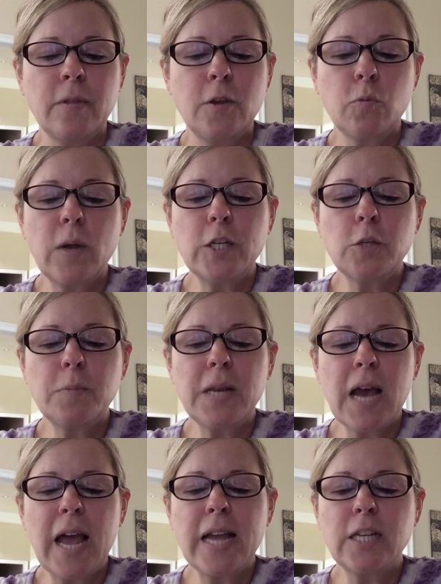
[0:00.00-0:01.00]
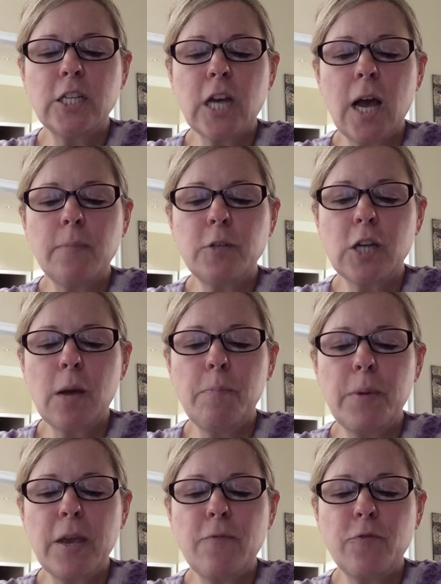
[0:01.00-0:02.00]
the regimen I adopt shall
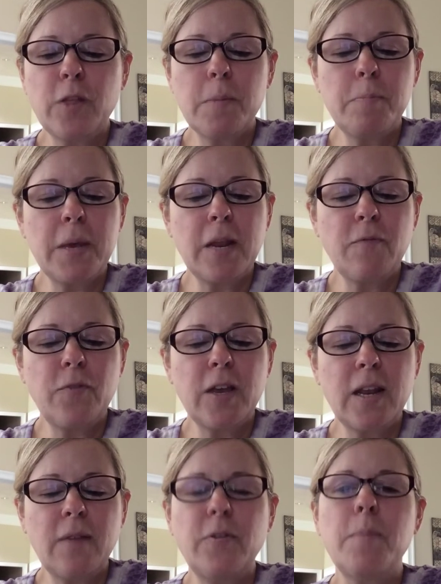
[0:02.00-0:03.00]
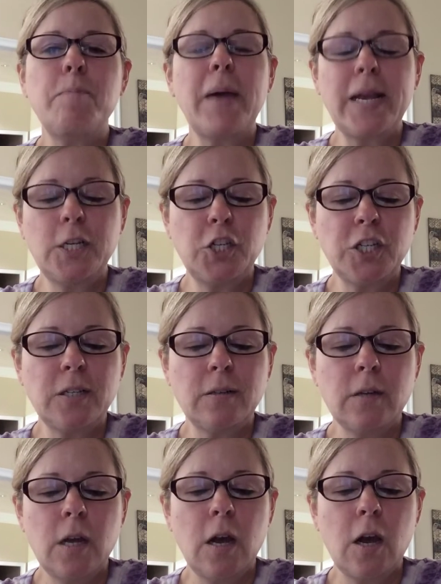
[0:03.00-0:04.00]
be for the benefit of the patient
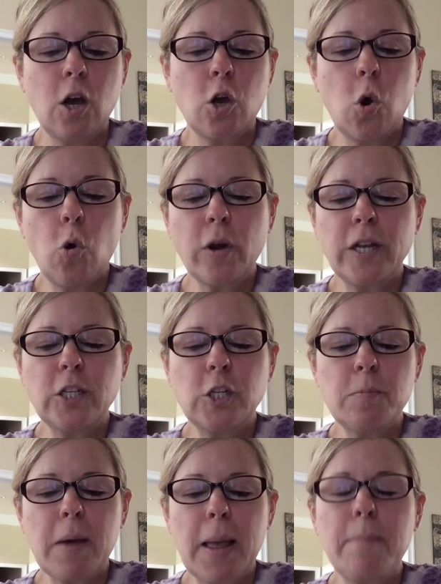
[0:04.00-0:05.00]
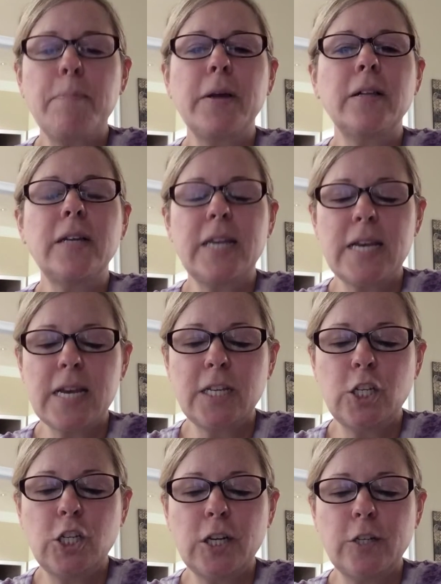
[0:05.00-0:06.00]
according to my ability
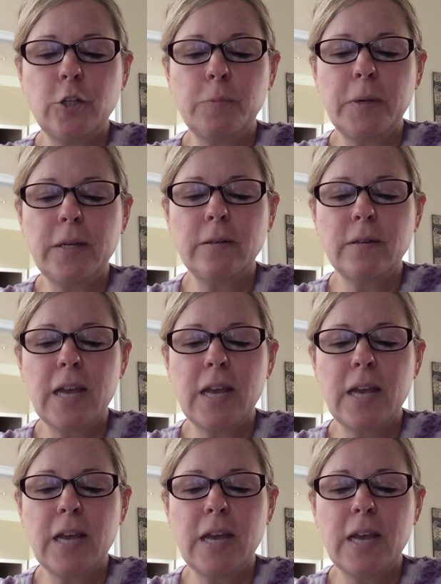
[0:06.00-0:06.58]
and judgment,